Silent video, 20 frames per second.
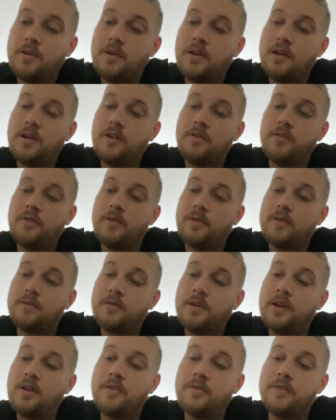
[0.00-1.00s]

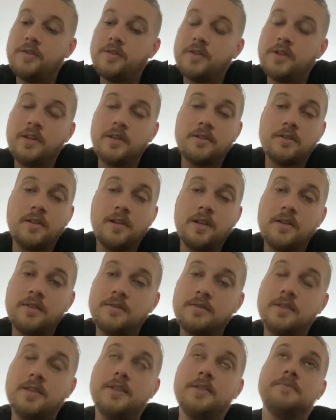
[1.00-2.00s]
However you say his last
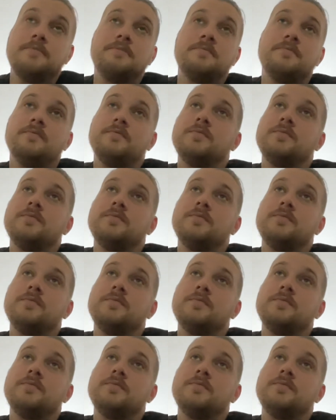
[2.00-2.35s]
name.